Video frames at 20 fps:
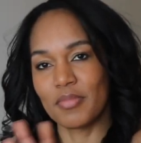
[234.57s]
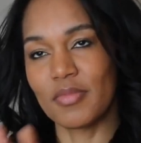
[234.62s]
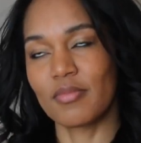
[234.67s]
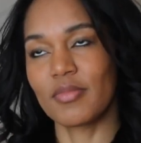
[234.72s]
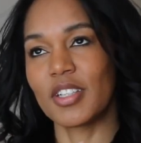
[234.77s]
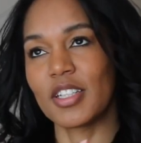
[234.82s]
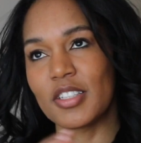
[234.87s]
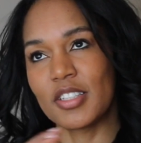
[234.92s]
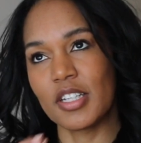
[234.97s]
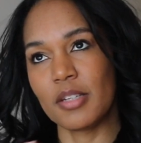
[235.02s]

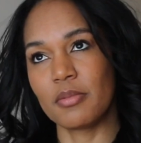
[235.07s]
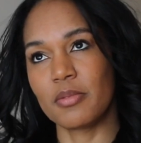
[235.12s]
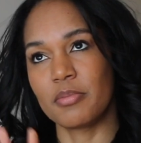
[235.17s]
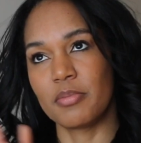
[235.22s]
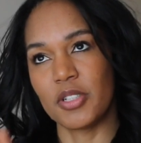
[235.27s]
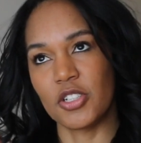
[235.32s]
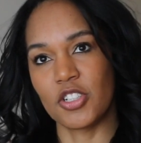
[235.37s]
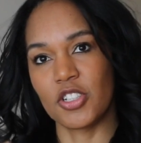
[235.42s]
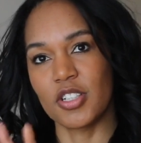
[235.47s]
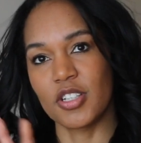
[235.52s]
let's keep
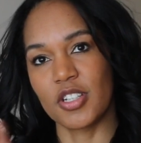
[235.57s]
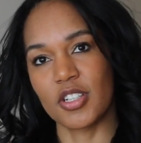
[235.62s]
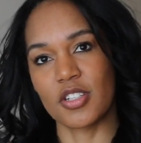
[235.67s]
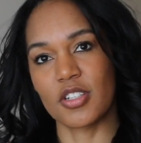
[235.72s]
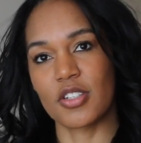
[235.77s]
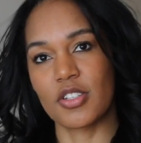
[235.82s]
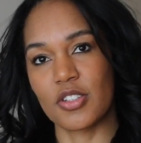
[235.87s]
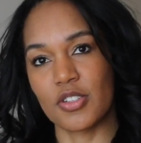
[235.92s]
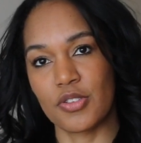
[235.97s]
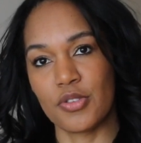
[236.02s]
it PG because
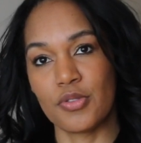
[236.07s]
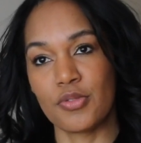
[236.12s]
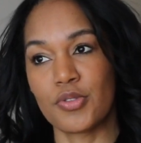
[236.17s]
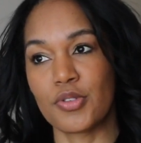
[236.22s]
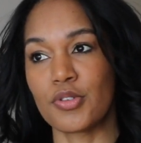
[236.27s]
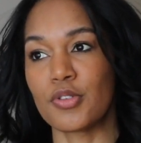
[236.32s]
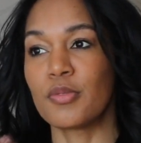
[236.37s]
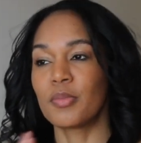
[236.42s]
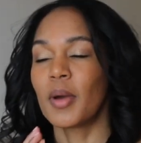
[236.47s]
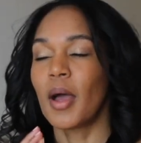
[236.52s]
this is
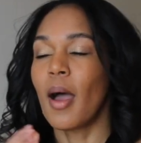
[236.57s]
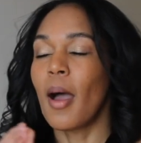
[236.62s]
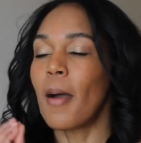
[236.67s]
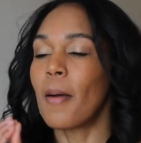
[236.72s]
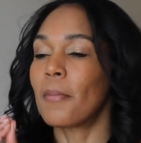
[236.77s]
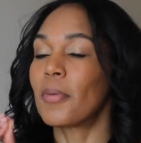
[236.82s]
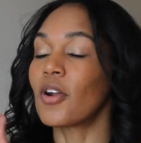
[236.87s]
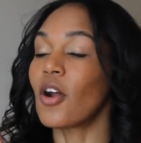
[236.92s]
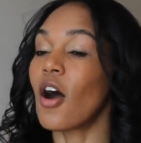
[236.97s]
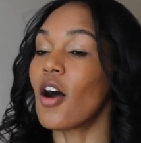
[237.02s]
YouTube,
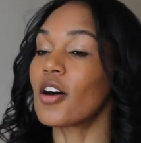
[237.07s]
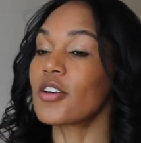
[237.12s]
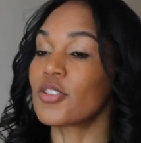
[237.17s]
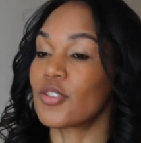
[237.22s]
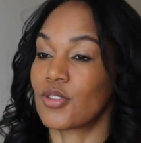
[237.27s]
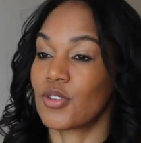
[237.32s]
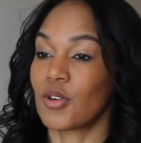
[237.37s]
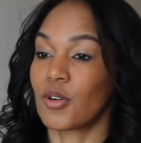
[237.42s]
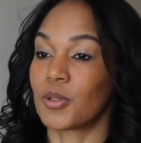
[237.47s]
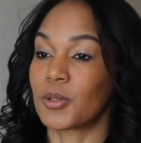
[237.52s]
but
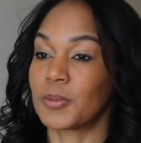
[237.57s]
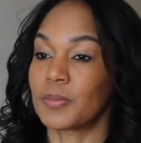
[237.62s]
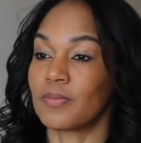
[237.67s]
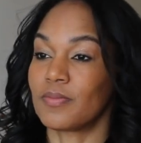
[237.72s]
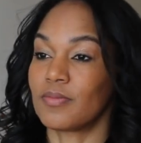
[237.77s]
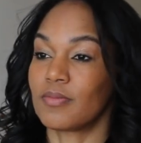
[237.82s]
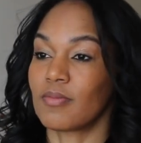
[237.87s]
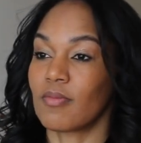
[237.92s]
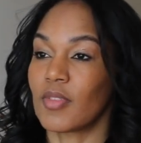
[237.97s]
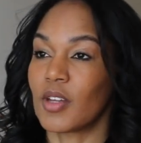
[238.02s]
also
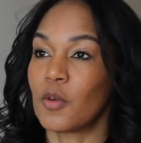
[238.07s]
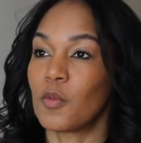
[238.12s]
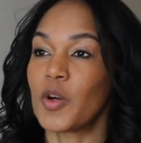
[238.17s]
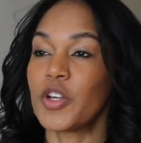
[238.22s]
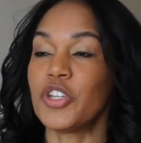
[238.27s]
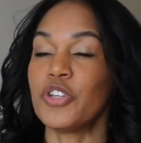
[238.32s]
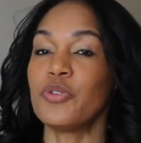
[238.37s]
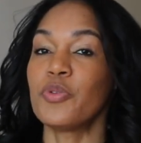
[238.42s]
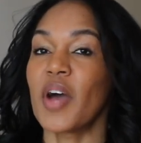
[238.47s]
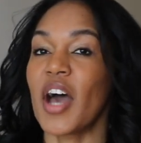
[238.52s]

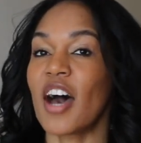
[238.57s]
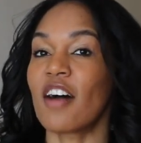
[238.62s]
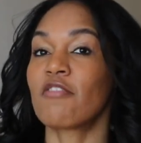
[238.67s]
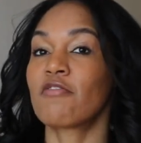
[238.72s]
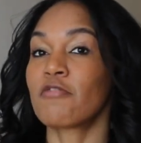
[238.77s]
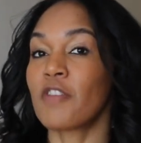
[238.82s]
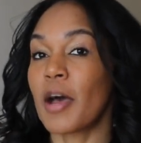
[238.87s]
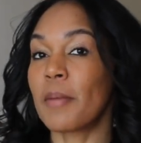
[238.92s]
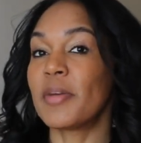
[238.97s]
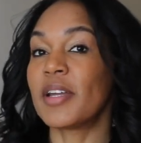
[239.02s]
when you
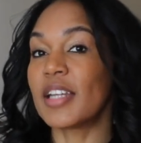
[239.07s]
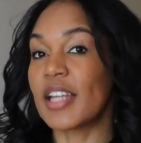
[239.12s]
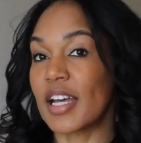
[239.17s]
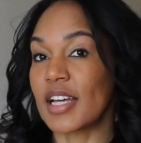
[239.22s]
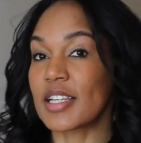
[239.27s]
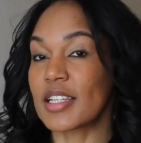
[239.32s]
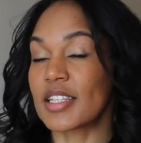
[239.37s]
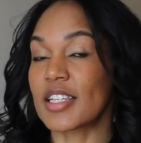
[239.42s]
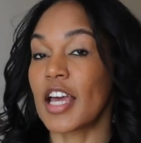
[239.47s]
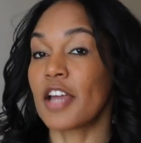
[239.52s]
have
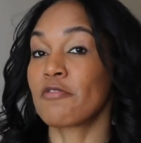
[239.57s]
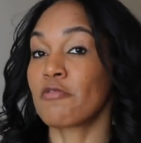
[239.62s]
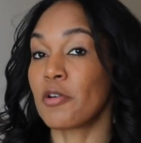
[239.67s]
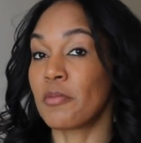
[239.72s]
remnants and